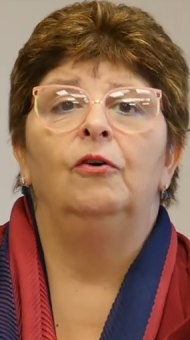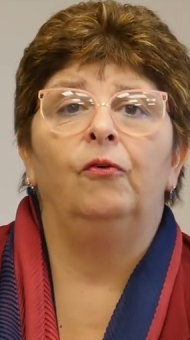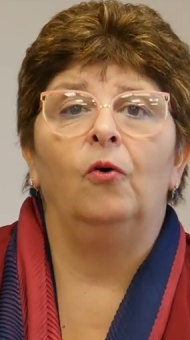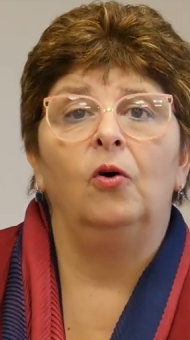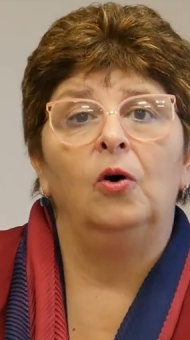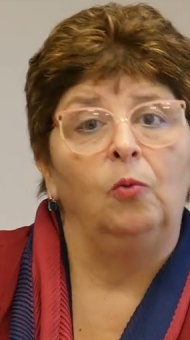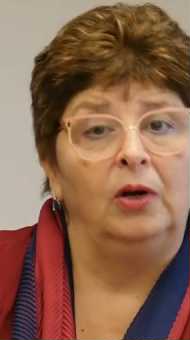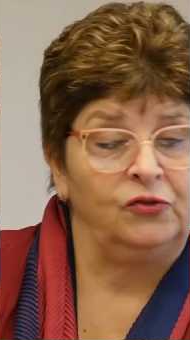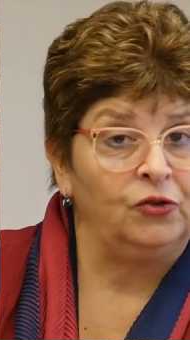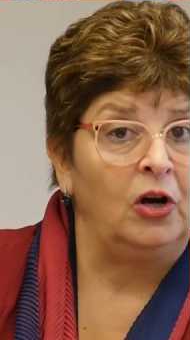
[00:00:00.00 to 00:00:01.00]
for
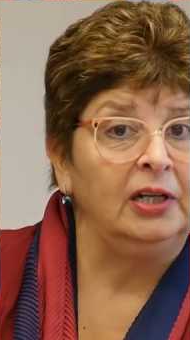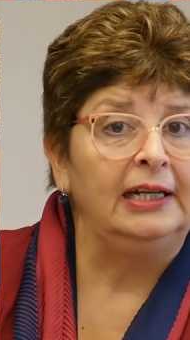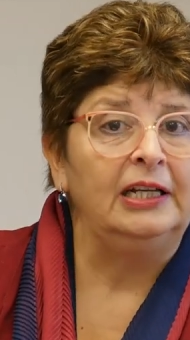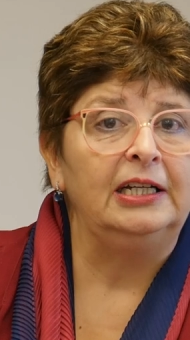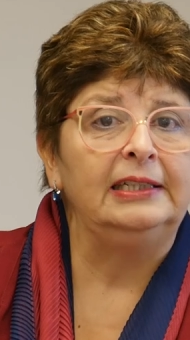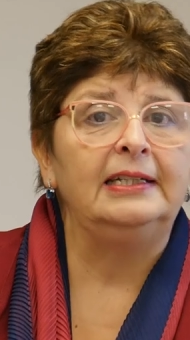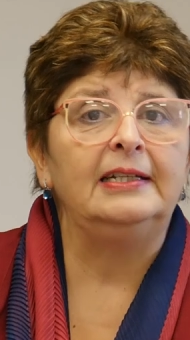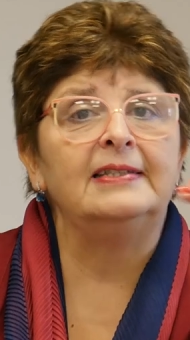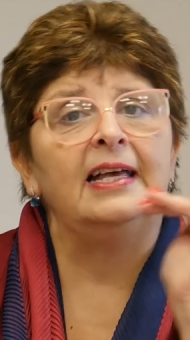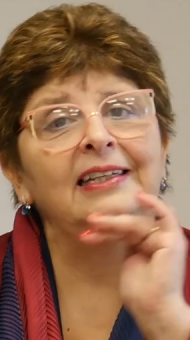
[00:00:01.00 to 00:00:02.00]
stronger
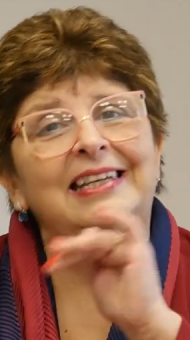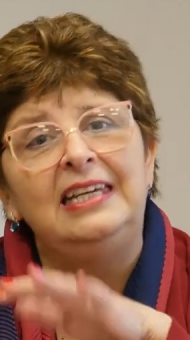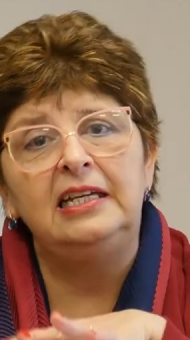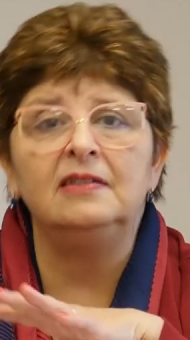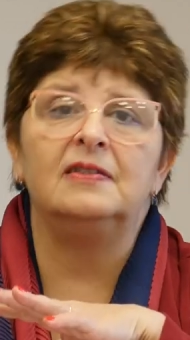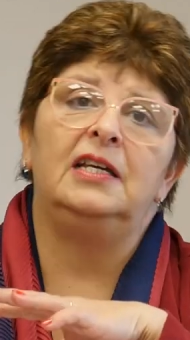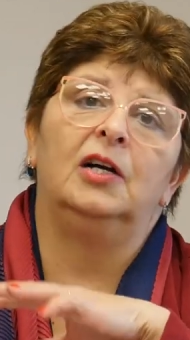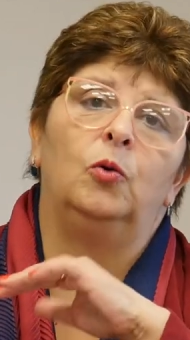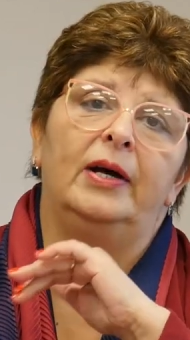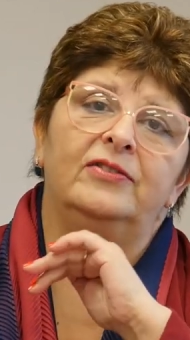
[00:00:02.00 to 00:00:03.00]
learners, and easier
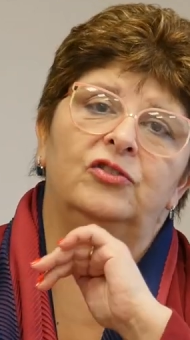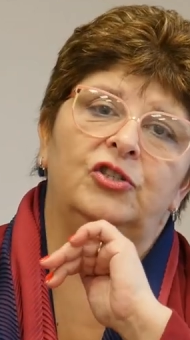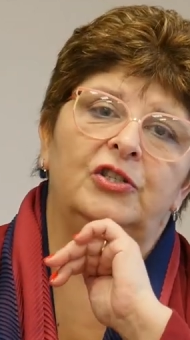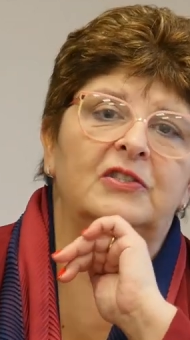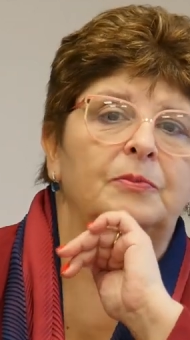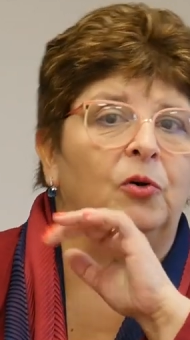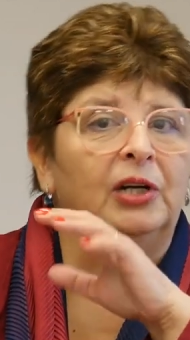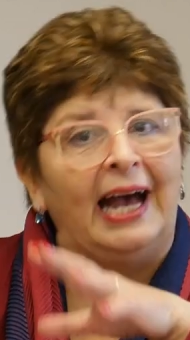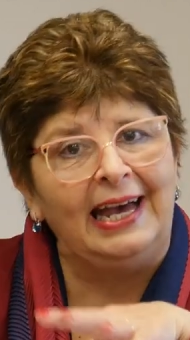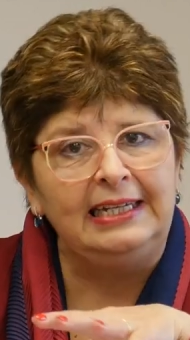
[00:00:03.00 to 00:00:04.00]
questions, more
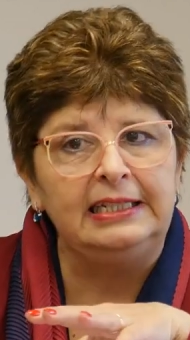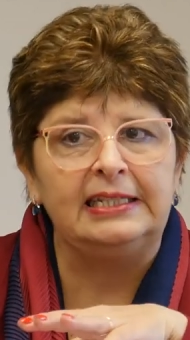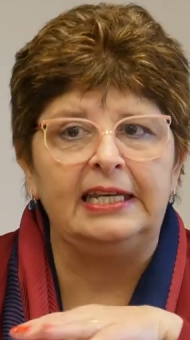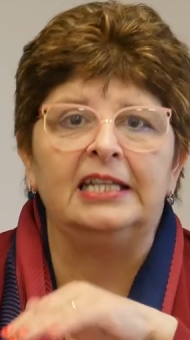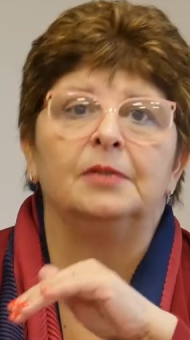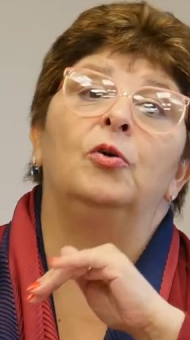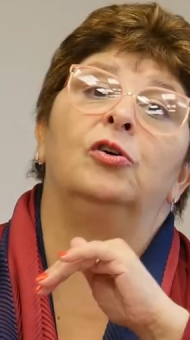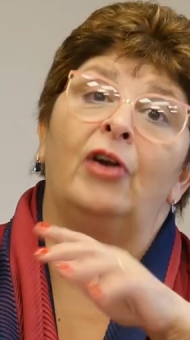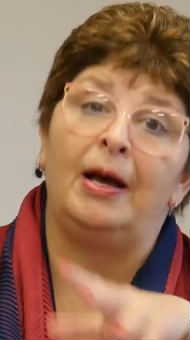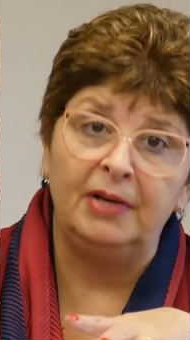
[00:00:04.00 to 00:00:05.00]
guided, more
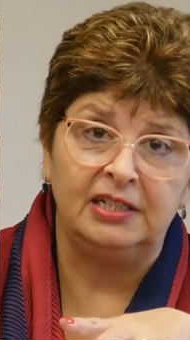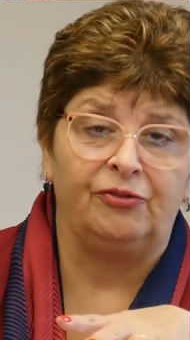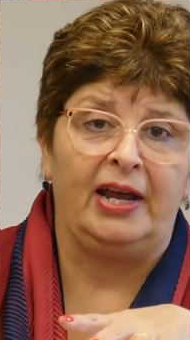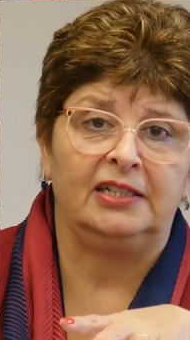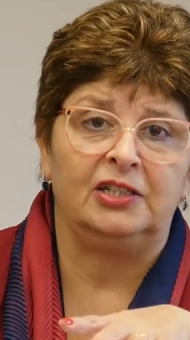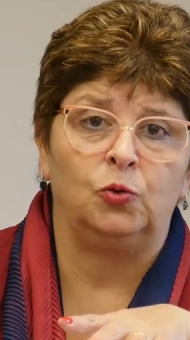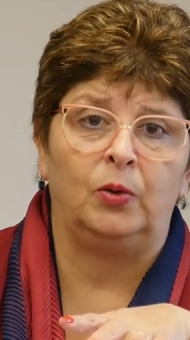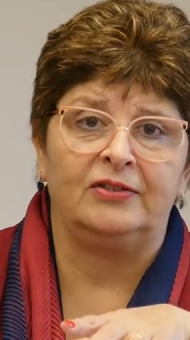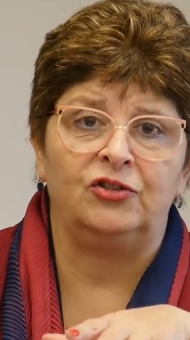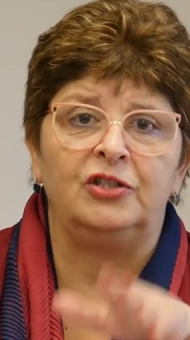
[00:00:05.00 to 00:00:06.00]
grammar-directed
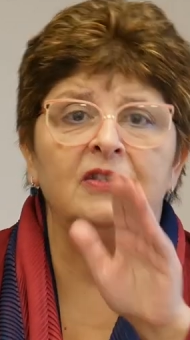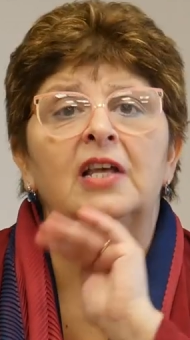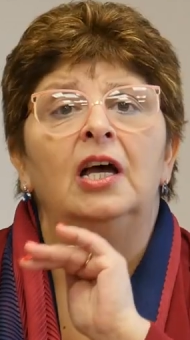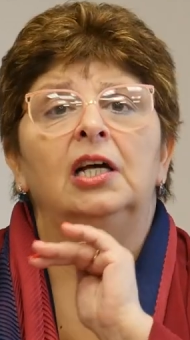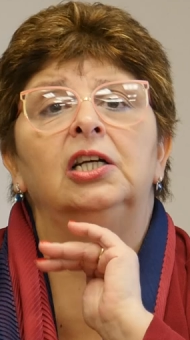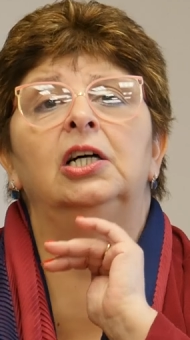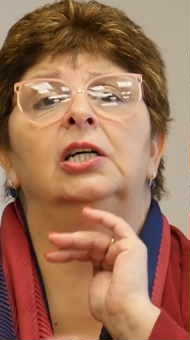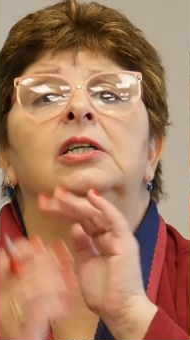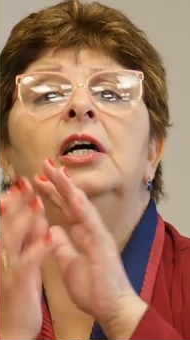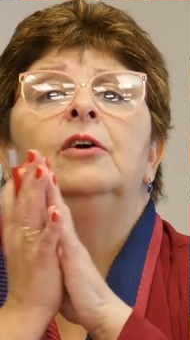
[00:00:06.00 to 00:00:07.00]
questions
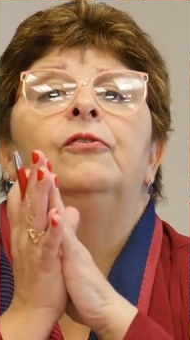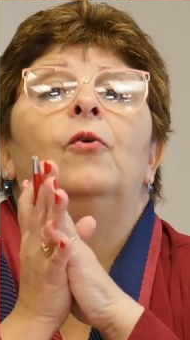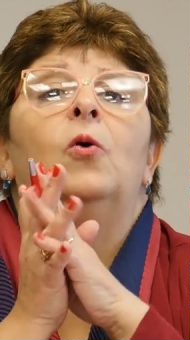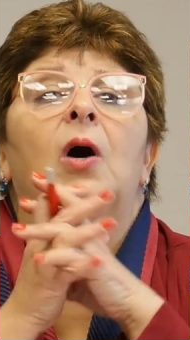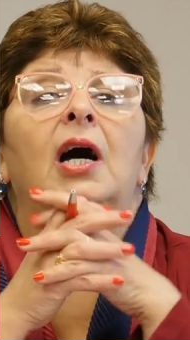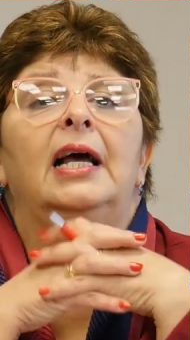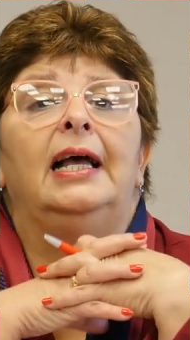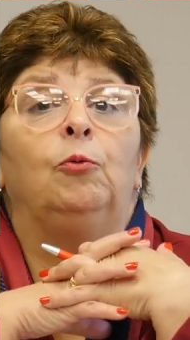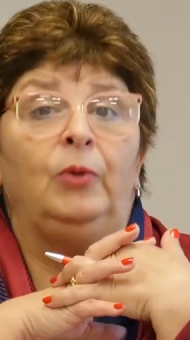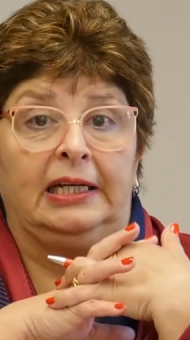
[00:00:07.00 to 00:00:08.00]
go for
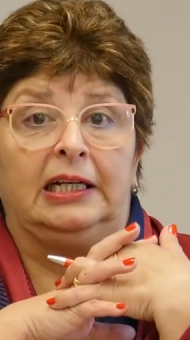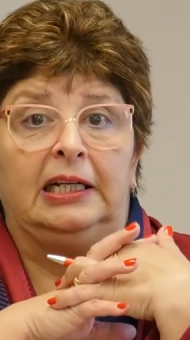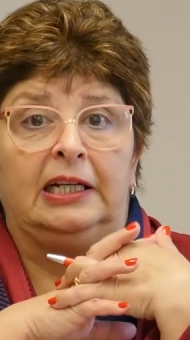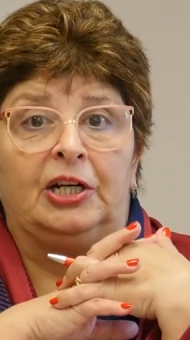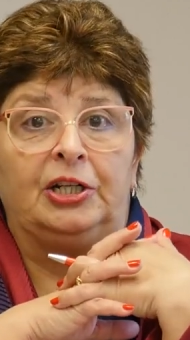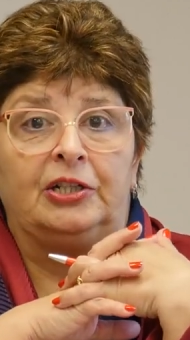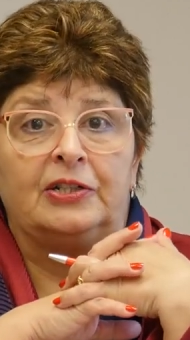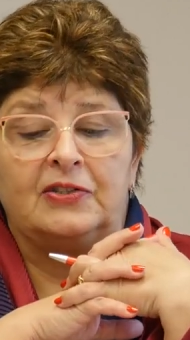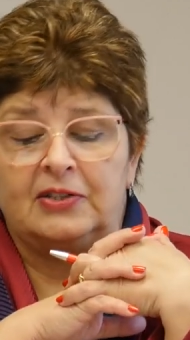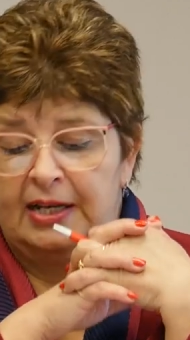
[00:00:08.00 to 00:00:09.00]
weaker
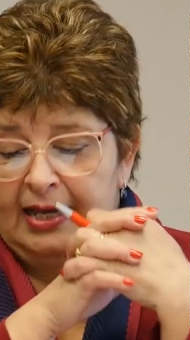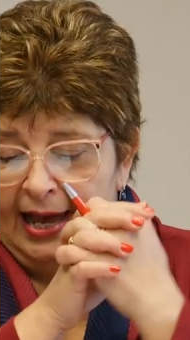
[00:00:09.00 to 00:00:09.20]
learners.